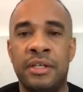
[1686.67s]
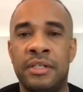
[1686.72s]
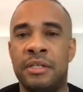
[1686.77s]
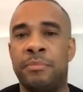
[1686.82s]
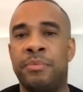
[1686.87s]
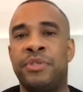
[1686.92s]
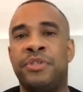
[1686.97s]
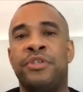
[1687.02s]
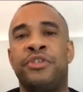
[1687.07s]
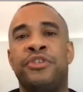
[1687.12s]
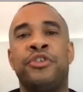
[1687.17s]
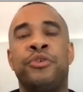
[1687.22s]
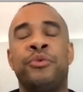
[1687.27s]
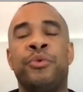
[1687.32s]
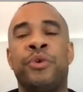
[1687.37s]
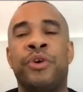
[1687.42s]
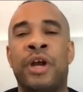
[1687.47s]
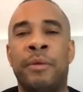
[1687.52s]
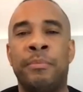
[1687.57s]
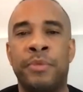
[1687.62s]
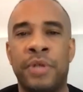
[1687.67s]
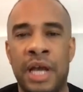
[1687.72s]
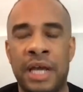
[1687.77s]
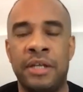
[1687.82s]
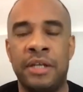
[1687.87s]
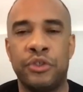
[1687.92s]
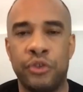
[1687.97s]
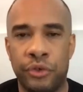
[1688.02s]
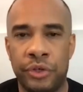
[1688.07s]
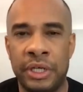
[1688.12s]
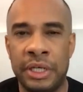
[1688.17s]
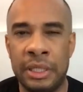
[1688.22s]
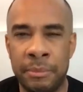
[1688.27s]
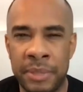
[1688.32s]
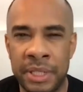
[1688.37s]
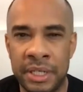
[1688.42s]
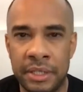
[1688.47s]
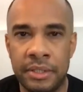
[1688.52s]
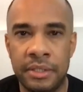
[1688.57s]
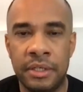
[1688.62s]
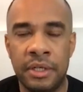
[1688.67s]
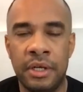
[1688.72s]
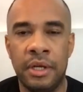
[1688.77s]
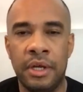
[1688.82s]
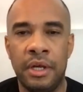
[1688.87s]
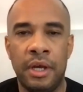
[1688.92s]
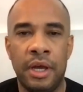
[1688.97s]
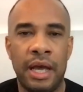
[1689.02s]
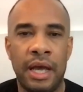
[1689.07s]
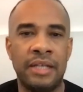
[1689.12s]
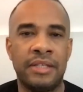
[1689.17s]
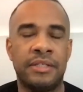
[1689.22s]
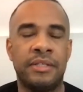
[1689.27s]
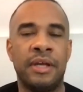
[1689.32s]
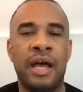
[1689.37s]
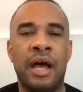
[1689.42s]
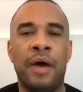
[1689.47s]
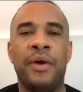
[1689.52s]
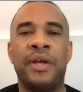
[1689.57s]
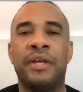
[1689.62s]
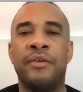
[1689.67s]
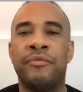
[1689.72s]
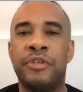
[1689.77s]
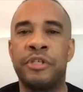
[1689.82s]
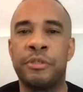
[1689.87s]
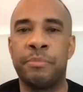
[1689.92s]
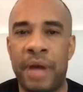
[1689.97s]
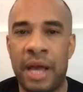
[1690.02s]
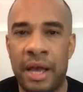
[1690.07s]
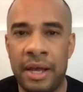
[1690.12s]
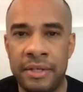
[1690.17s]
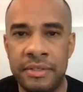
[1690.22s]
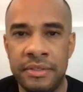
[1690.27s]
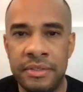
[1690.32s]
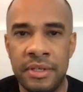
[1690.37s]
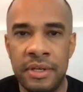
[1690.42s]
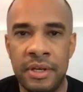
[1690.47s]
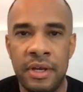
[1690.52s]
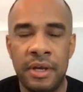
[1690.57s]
is a position where I'm kind of sort of limited as to how I can respond.